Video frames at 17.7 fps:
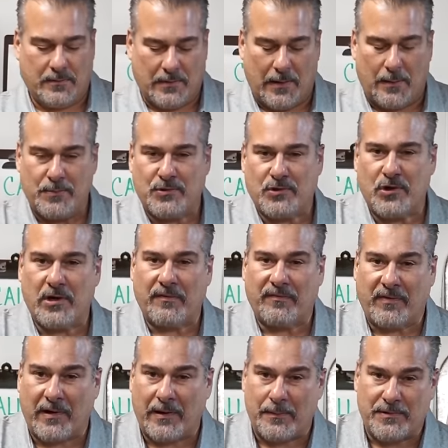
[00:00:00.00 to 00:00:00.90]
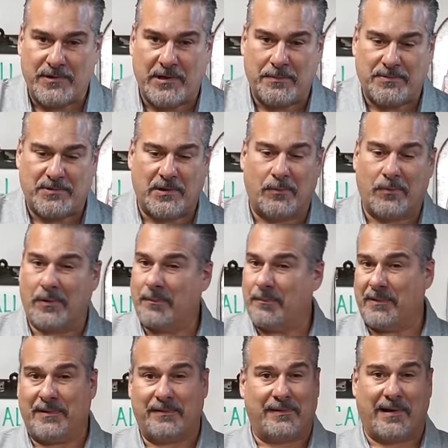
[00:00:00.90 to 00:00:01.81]
I'm sure you can find them cheap somewhere,
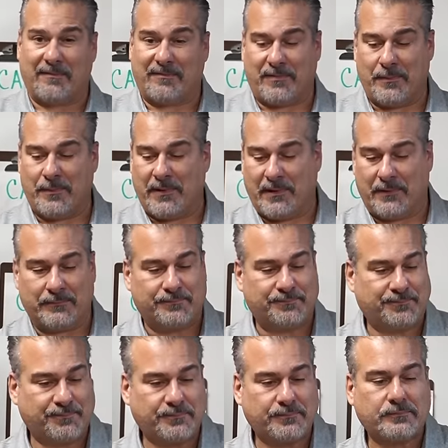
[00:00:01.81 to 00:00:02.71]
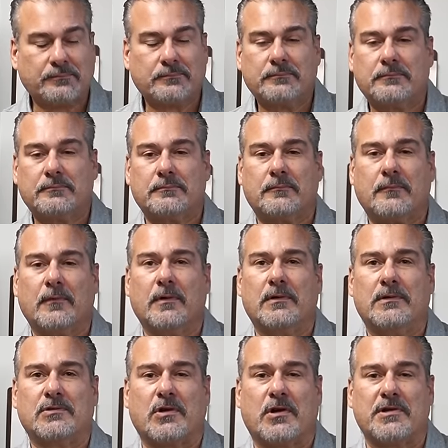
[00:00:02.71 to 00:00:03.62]
but not for me.
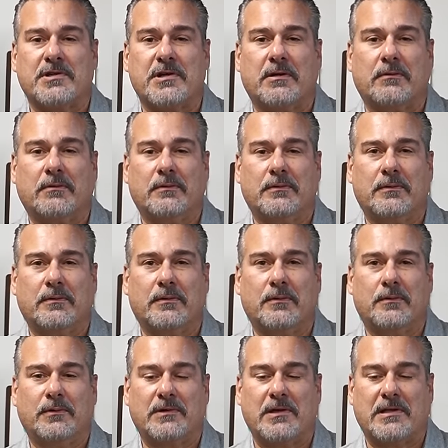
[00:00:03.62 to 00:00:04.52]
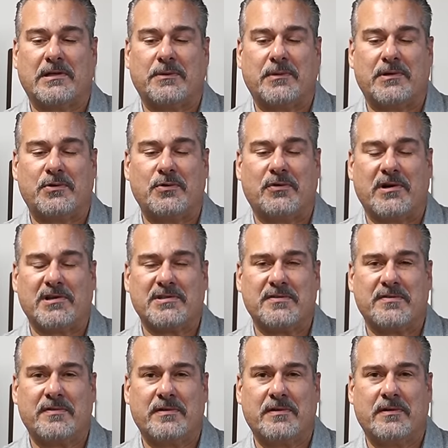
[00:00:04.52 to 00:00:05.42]
Sorry, Joe. Was that, was that too
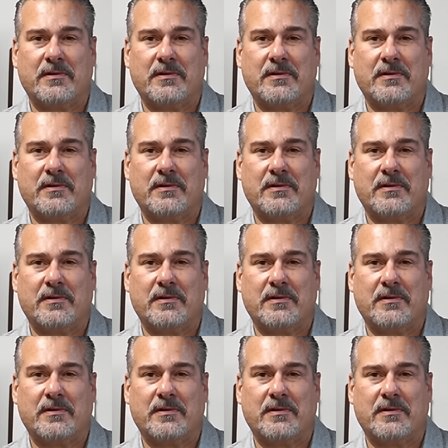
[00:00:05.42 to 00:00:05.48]
aggressive?